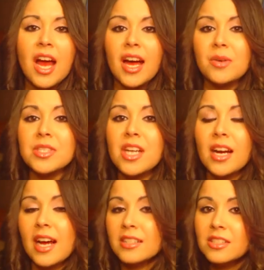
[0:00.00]
I was not
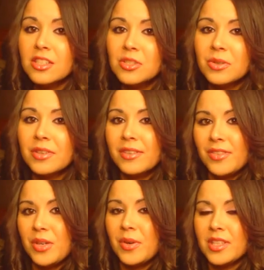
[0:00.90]
asked to do a
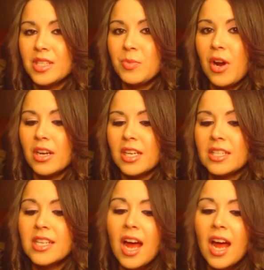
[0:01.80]
review on these products.